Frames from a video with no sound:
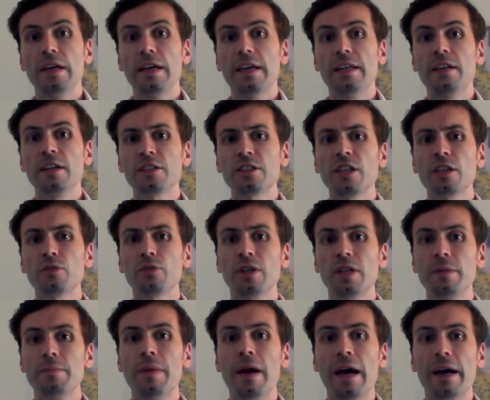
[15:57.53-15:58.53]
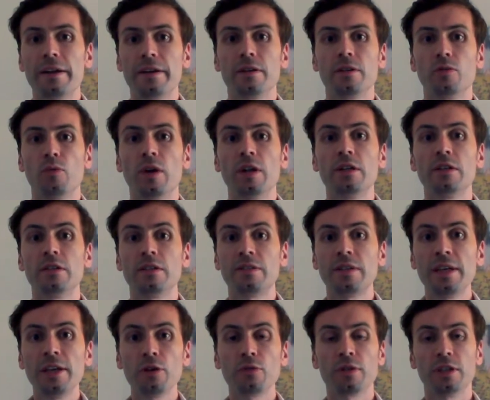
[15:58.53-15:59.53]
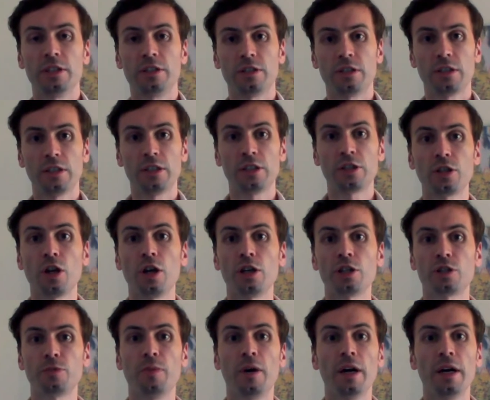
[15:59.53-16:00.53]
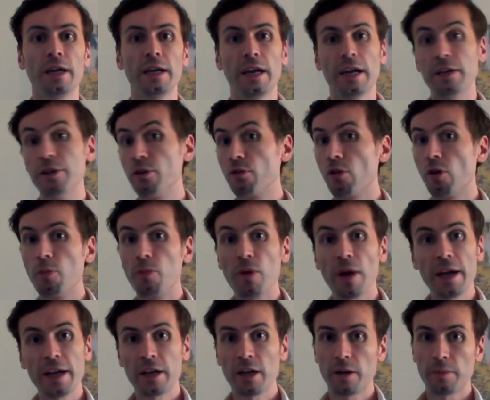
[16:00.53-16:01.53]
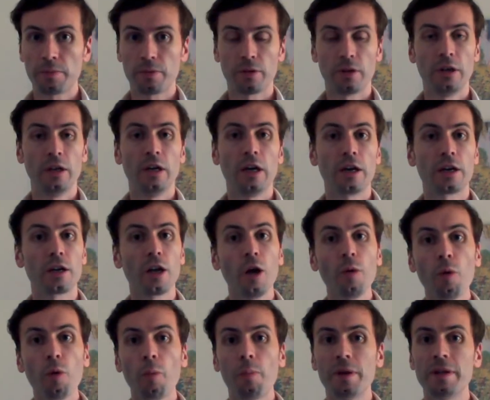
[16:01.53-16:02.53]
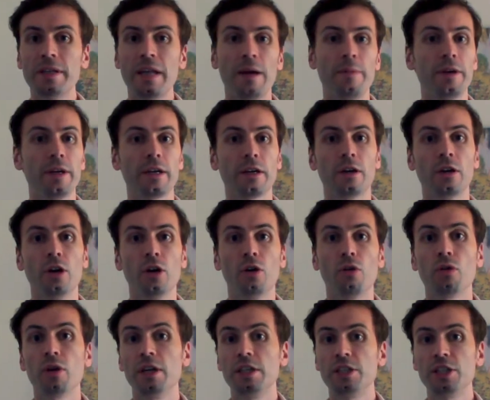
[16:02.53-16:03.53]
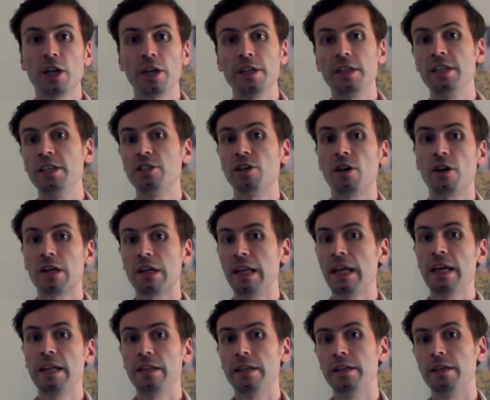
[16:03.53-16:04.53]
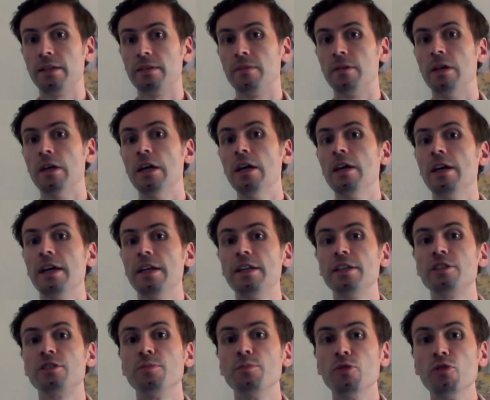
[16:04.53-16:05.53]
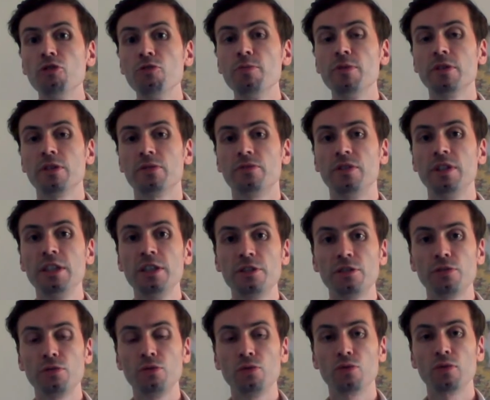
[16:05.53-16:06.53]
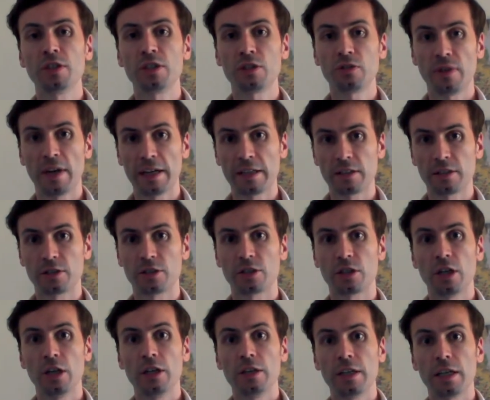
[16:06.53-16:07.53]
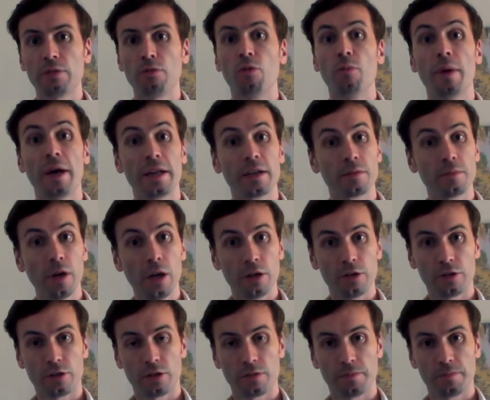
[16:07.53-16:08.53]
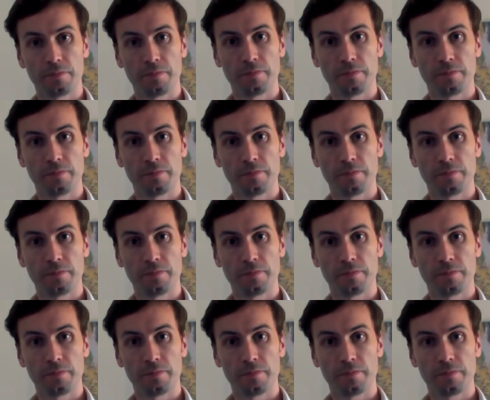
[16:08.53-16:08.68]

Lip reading: It does not really matter whether the tail risk caused by a euro breakup, a global pandemic, or a Chinese hard landing. It is the movement of these two risk factors that will matter most.